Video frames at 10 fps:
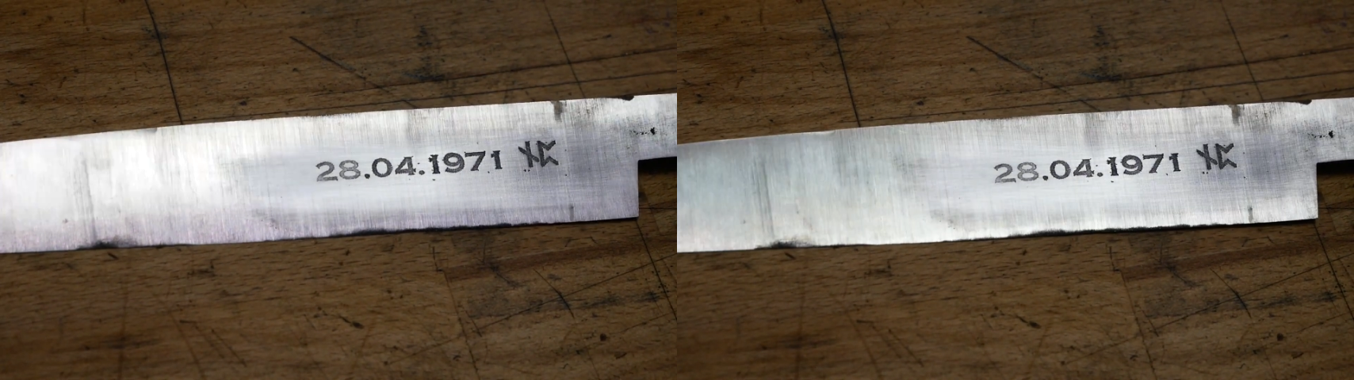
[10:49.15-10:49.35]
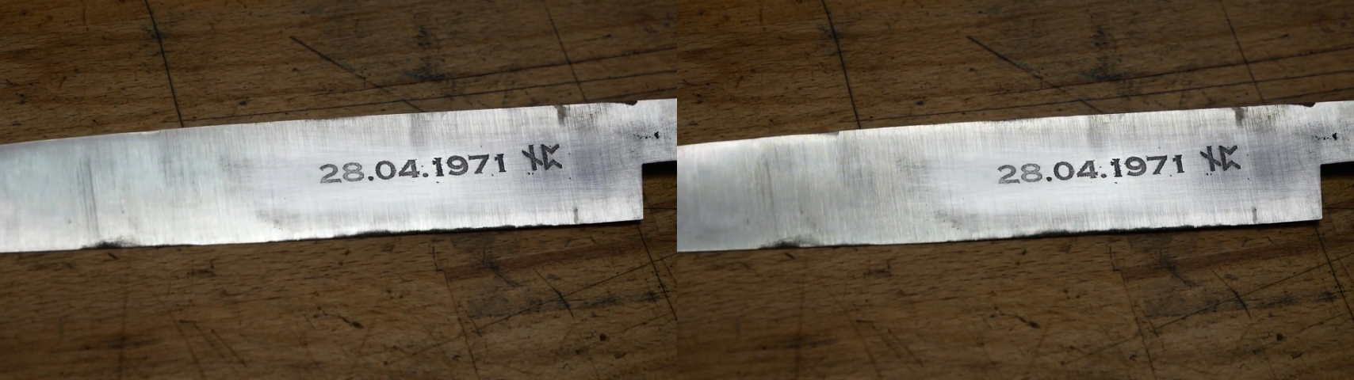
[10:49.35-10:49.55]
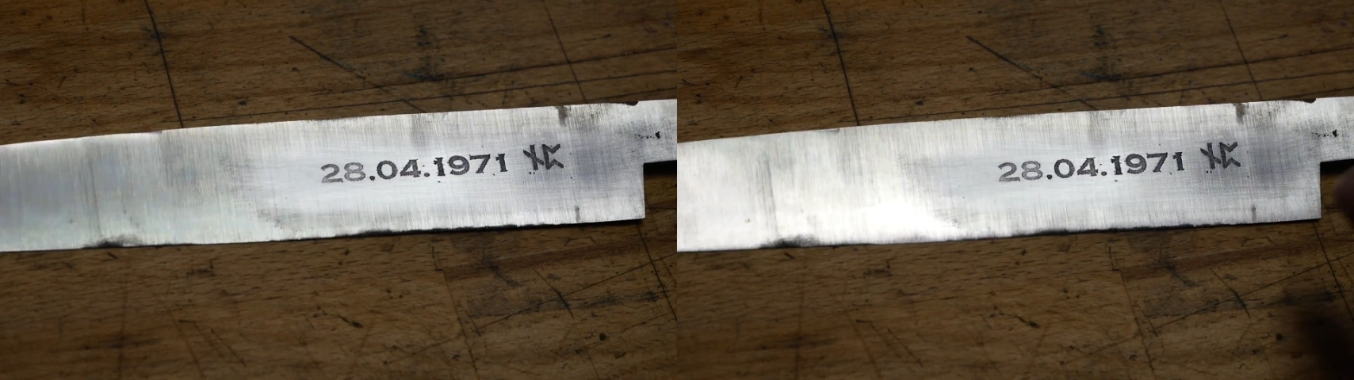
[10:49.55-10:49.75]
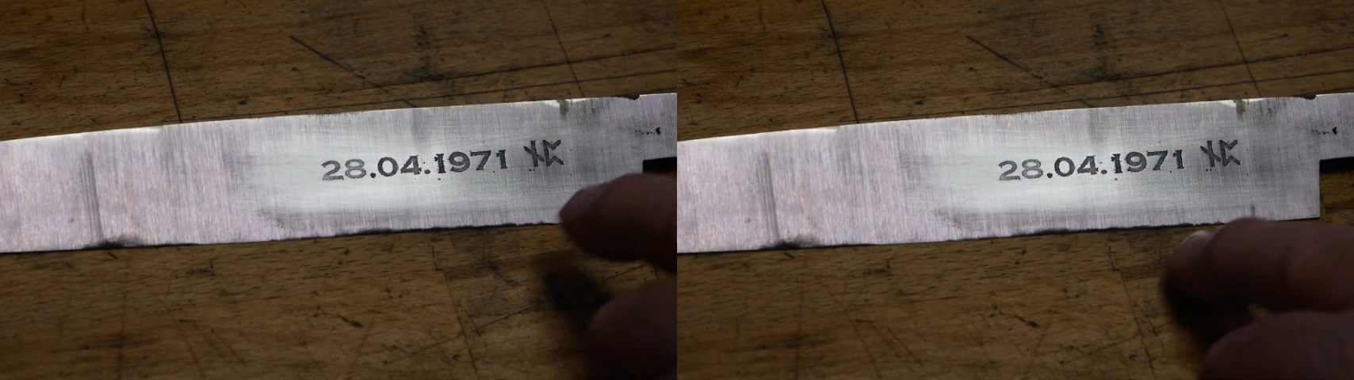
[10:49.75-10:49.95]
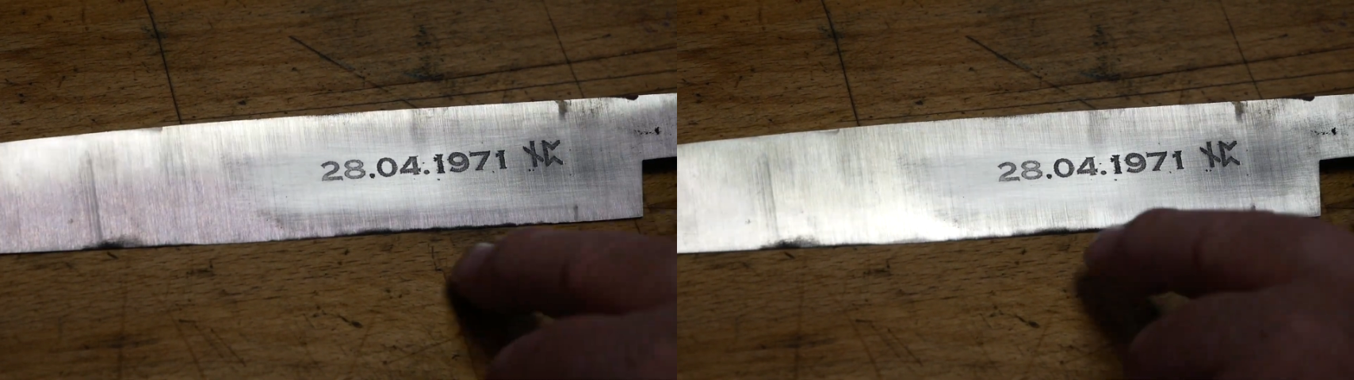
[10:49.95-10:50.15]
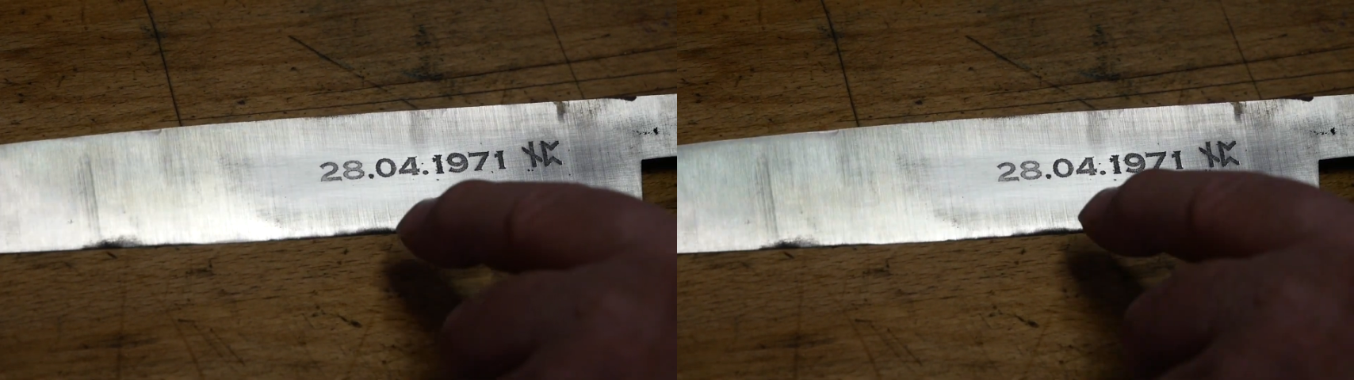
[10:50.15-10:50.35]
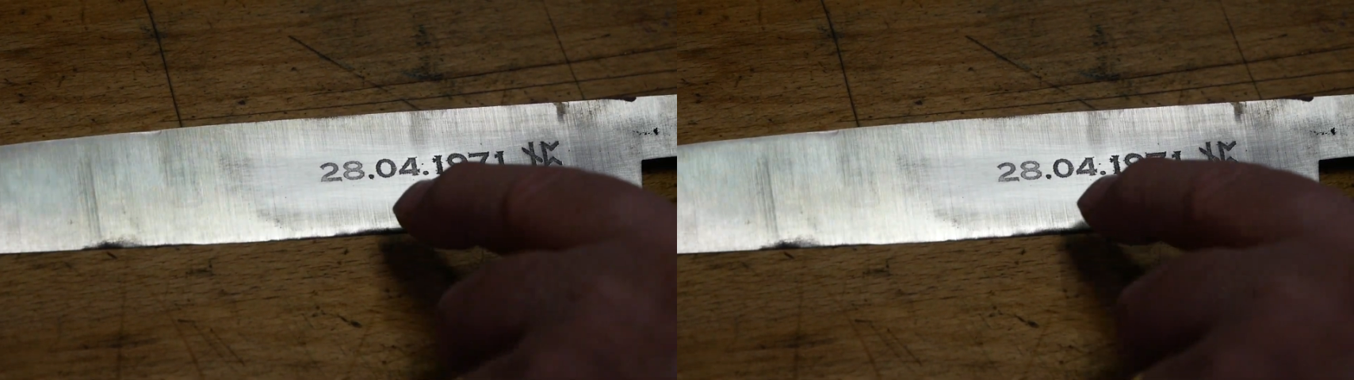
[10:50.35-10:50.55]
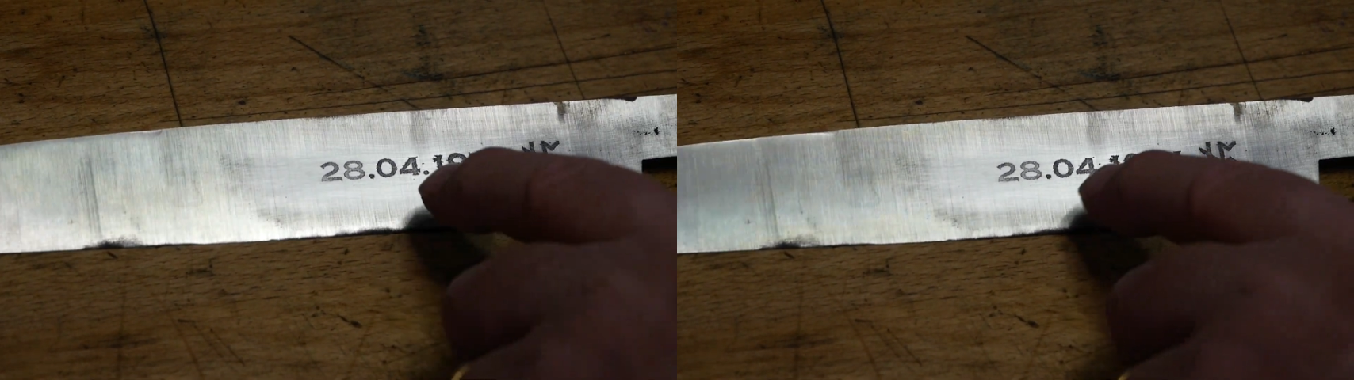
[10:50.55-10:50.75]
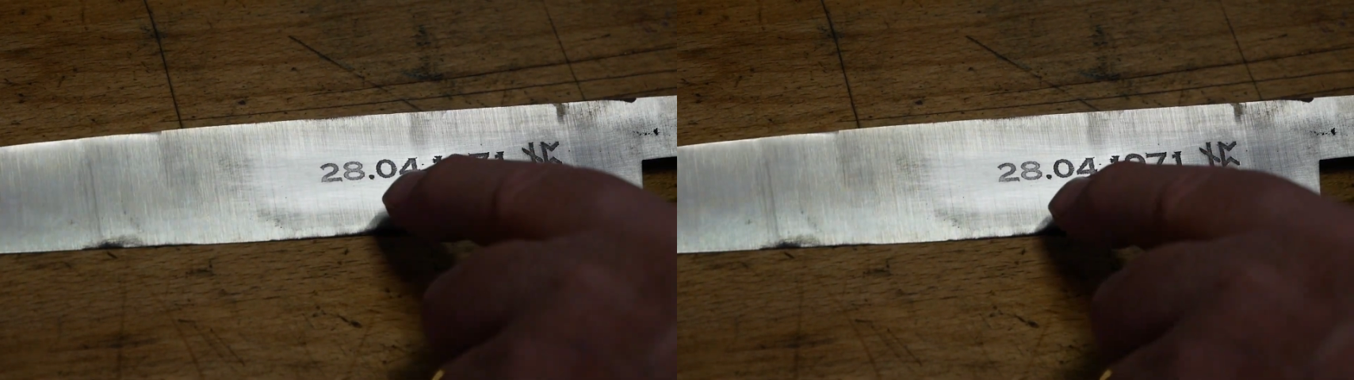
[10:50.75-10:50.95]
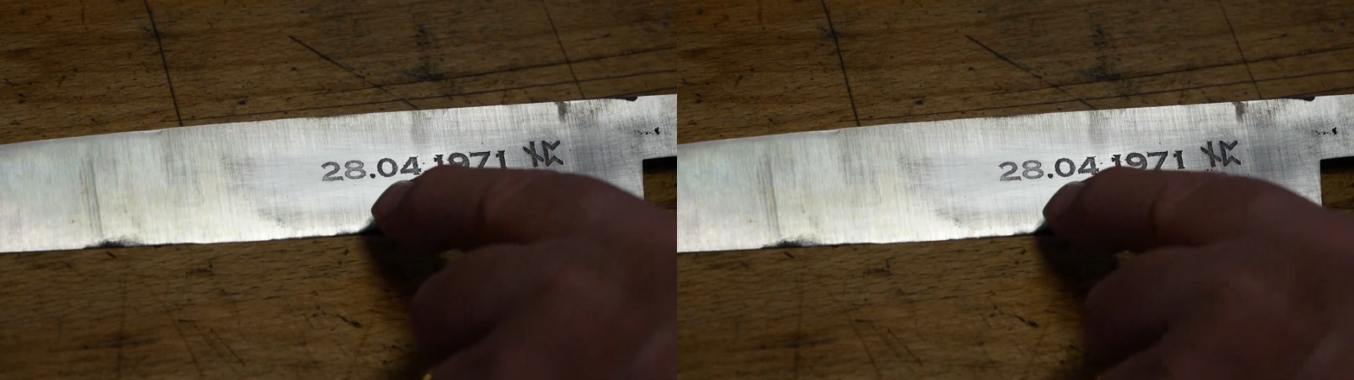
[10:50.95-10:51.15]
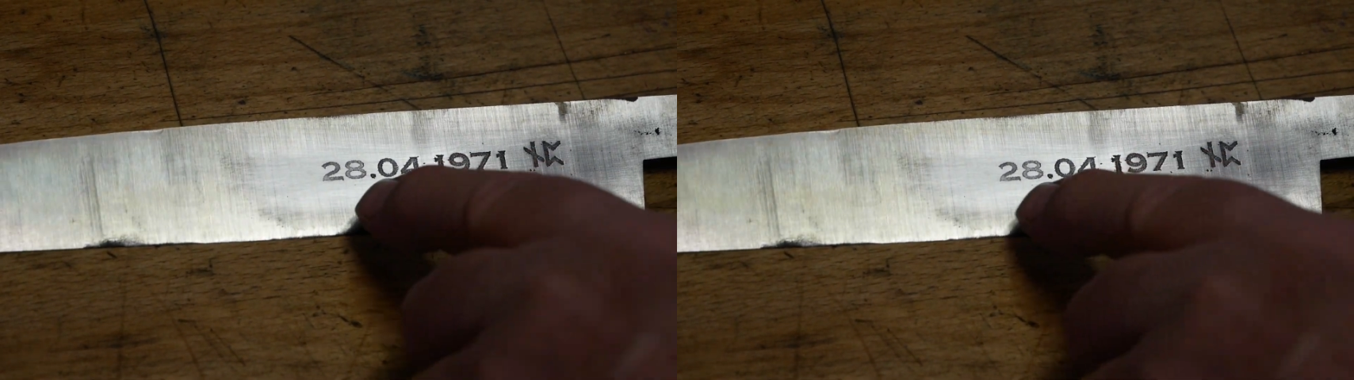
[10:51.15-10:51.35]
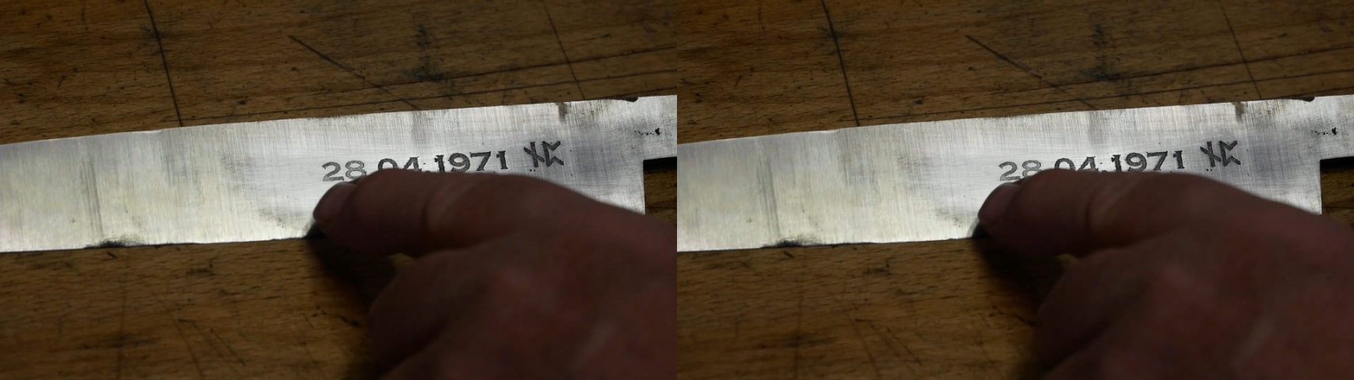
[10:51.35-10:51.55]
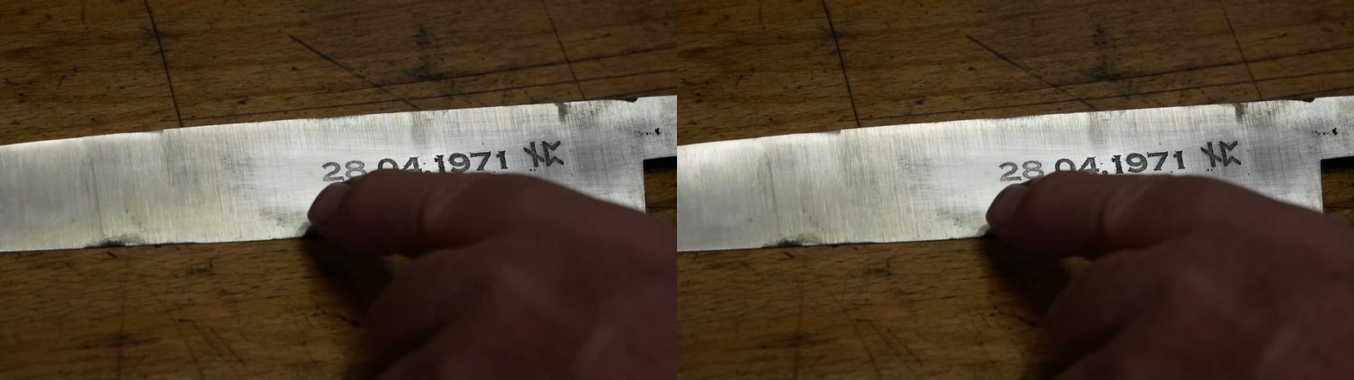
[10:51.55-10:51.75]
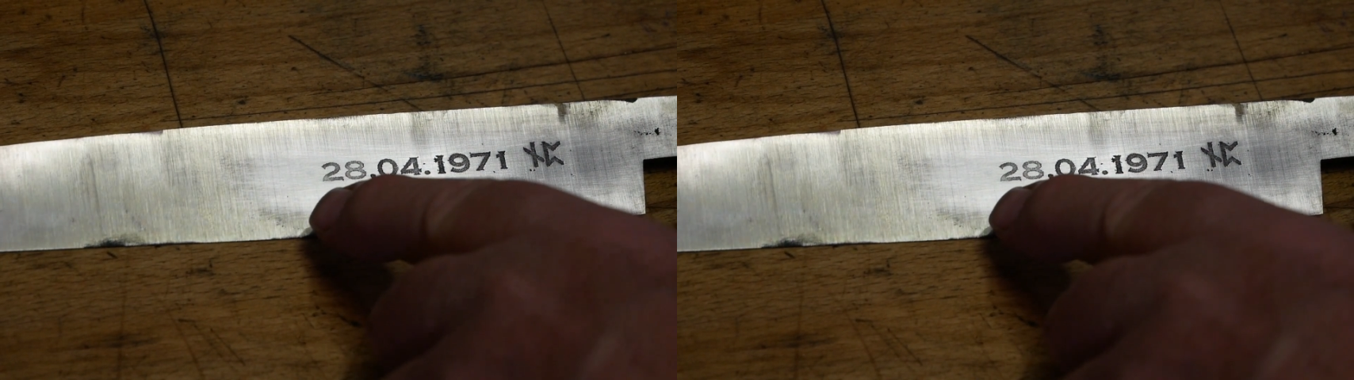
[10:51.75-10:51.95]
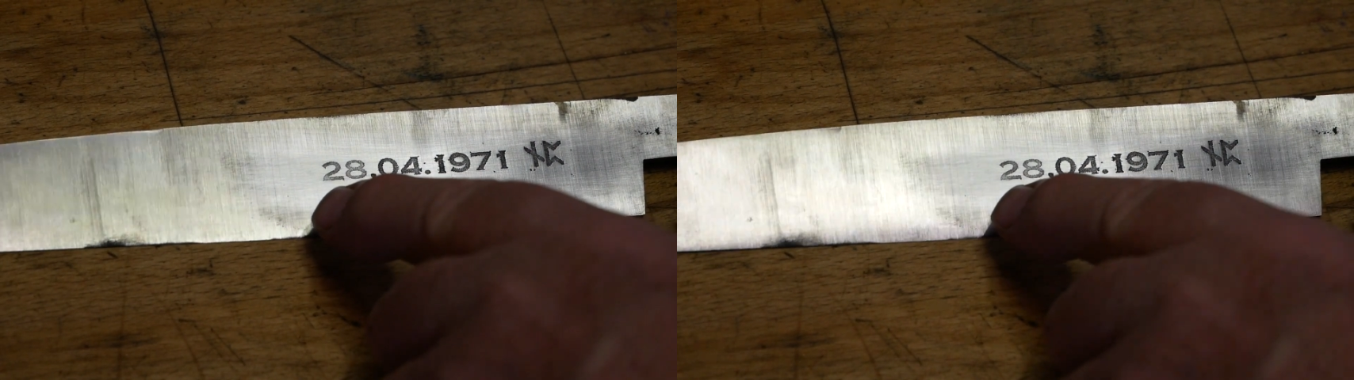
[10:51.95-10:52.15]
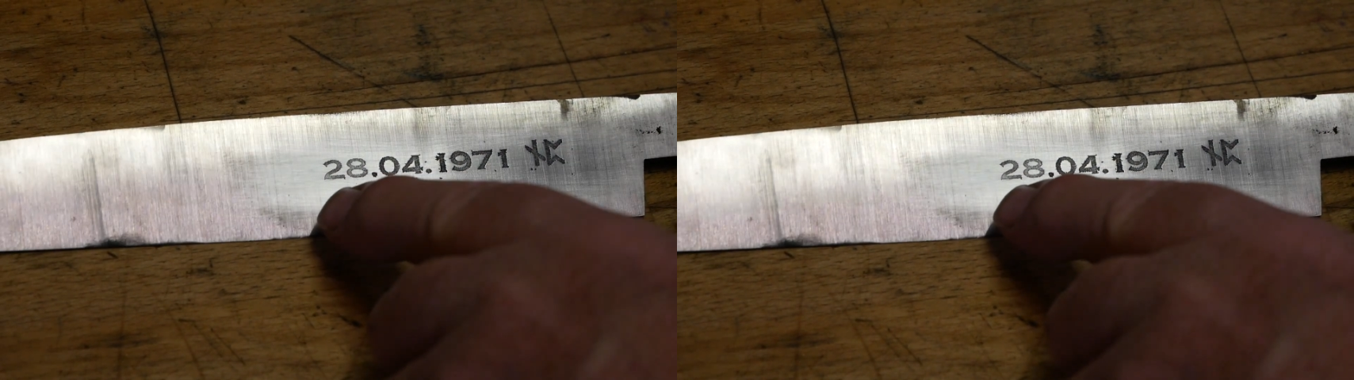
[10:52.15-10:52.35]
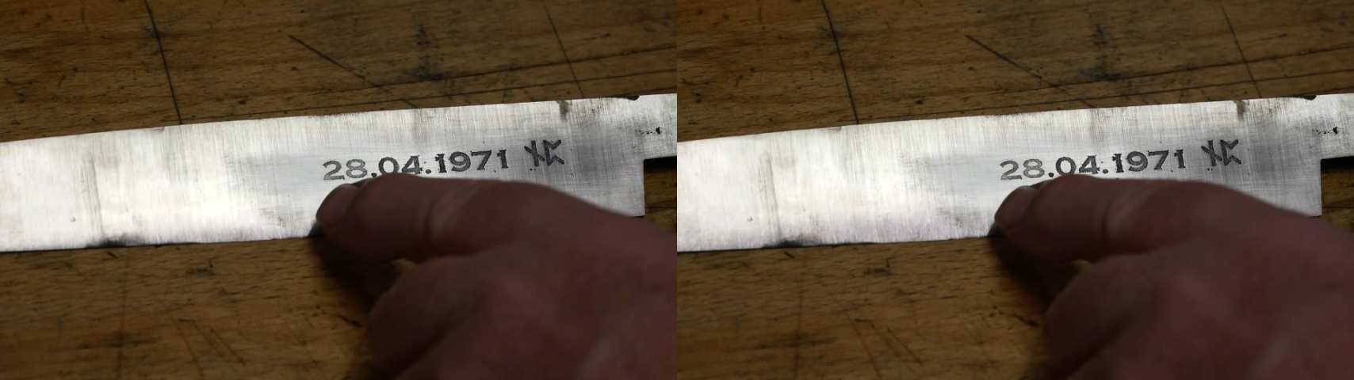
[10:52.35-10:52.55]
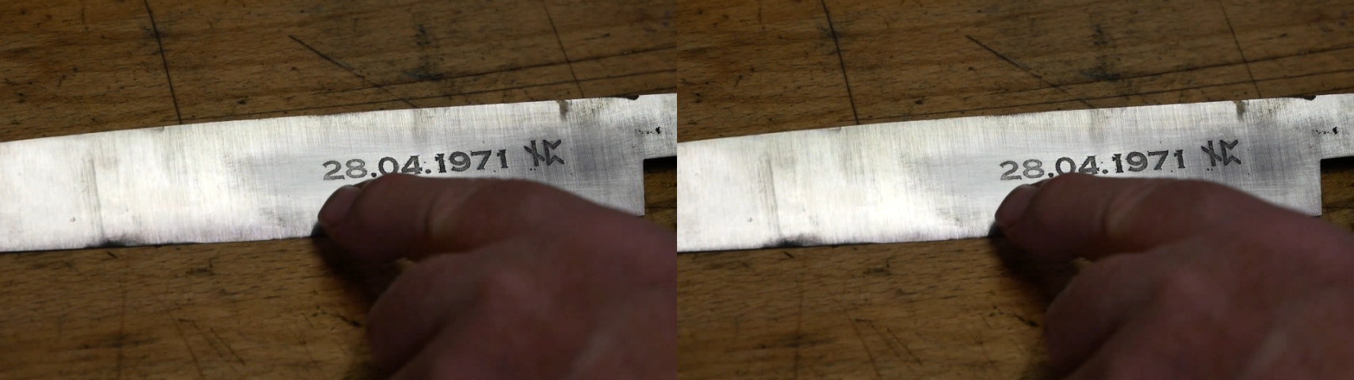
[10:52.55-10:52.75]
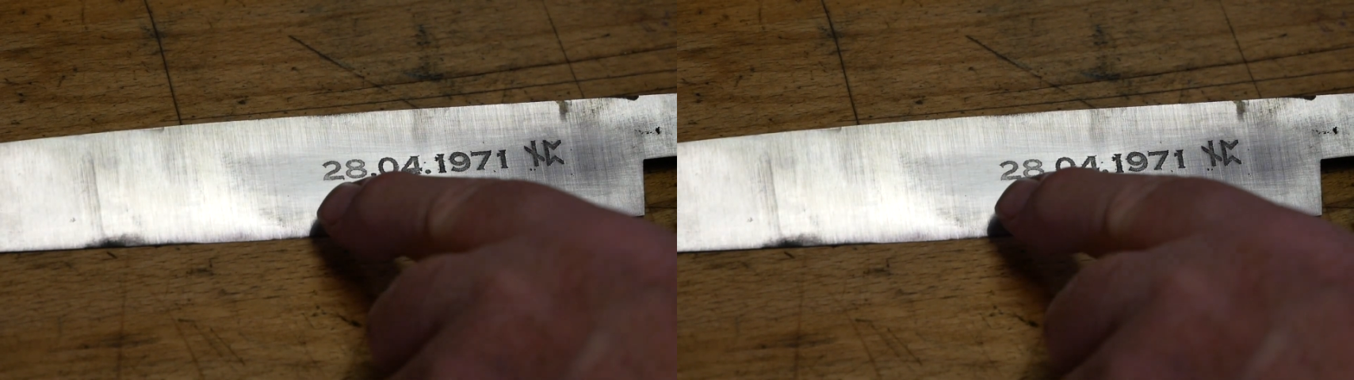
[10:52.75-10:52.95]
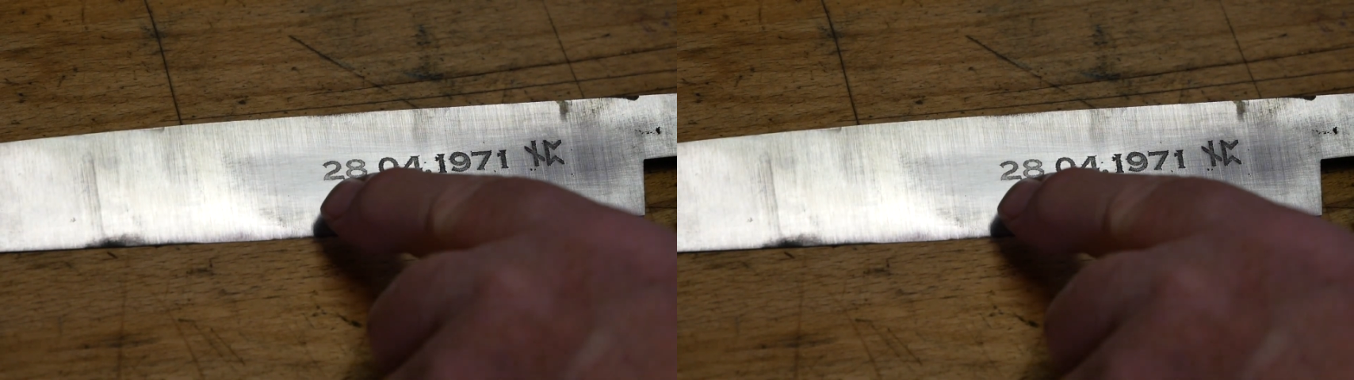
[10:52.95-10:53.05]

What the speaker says: No face is visible, so there are no lips to read.